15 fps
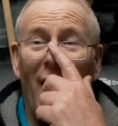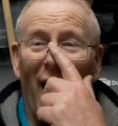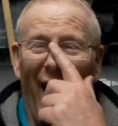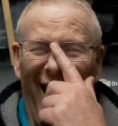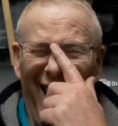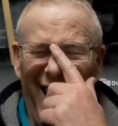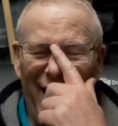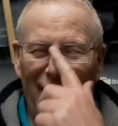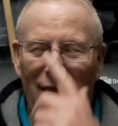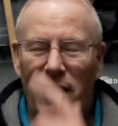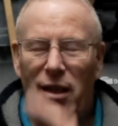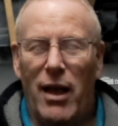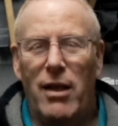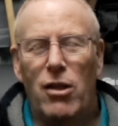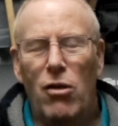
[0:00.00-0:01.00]
And
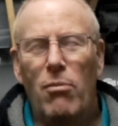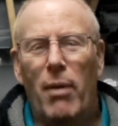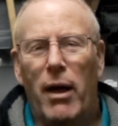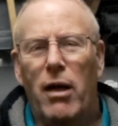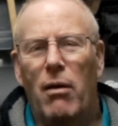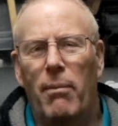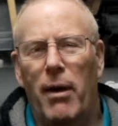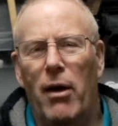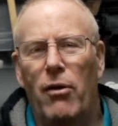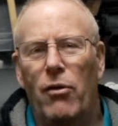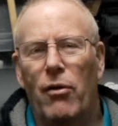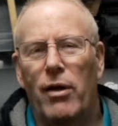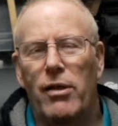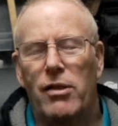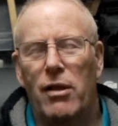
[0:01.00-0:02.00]
they do make a bit of
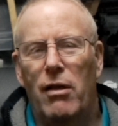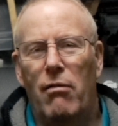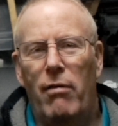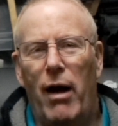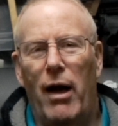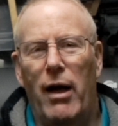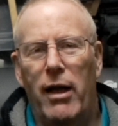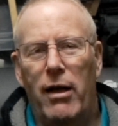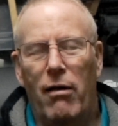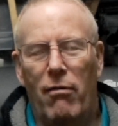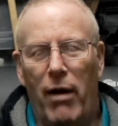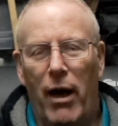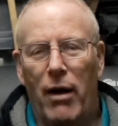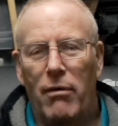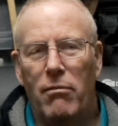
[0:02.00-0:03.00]
noise, and they're rattling
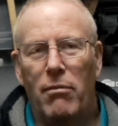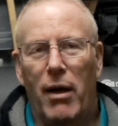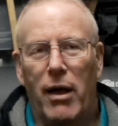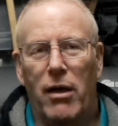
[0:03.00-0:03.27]
around,